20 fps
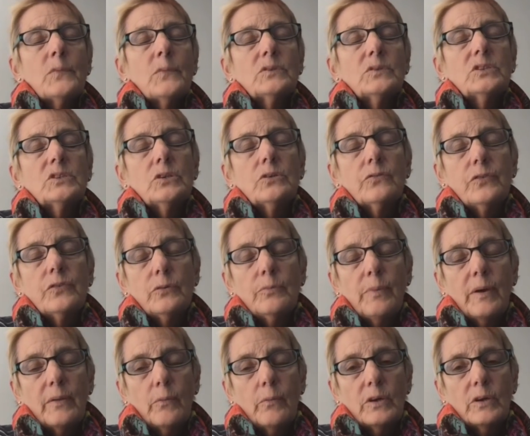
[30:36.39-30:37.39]
was
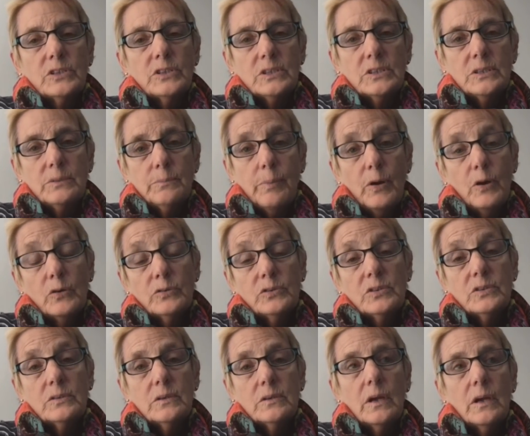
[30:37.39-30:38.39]
interviewed by the Washington
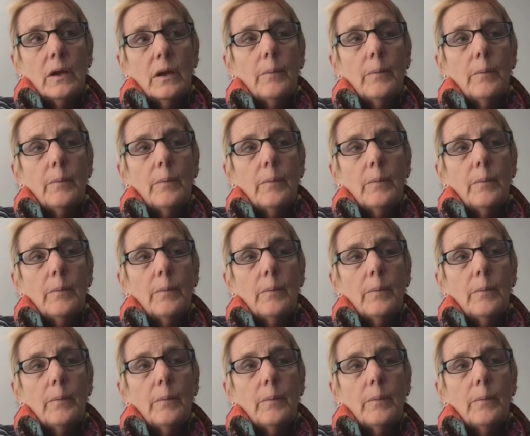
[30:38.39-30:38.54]
Post,